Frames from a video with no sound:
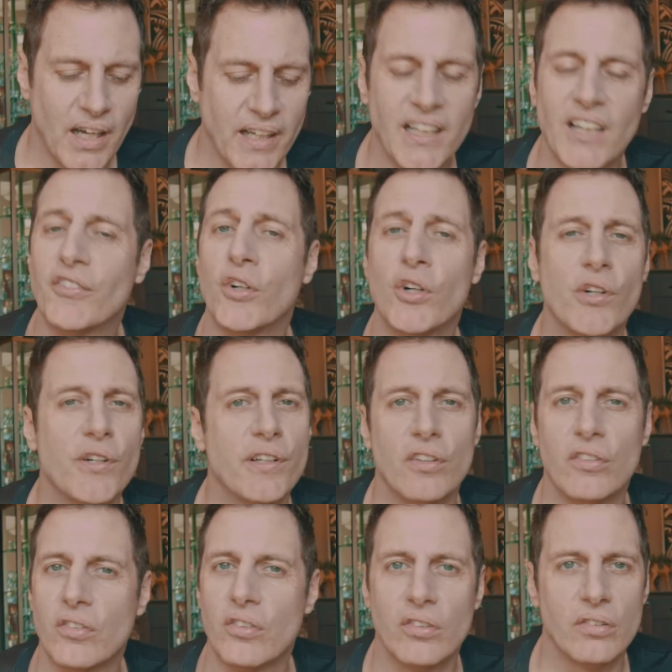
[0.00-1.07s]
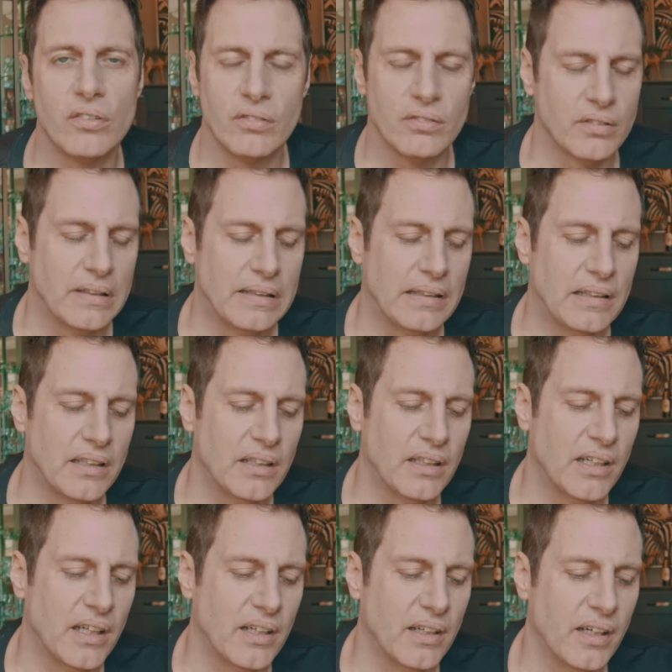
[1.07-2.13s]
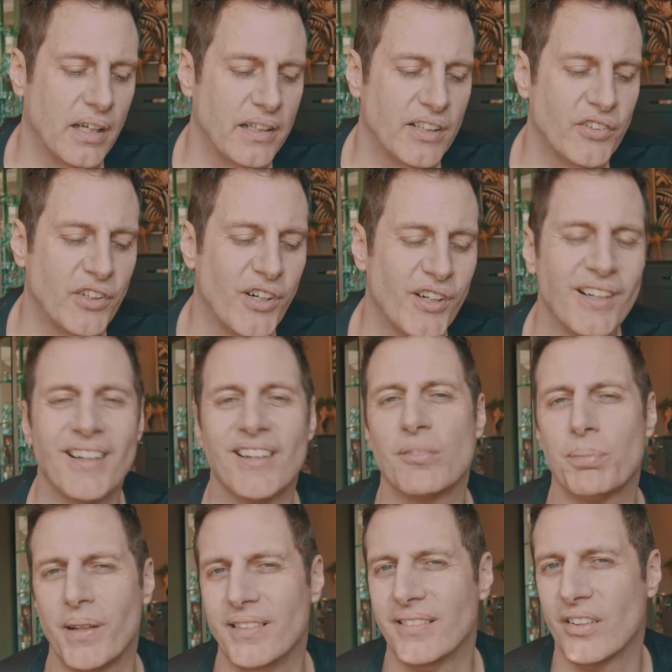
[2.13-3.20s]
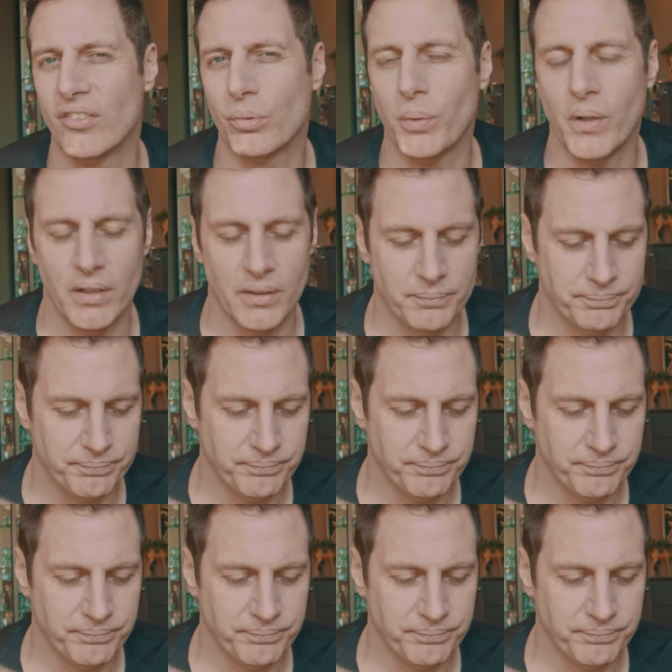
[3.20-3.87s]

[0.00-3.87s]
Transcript: I never heard this. Uh, I never heard it explained this way.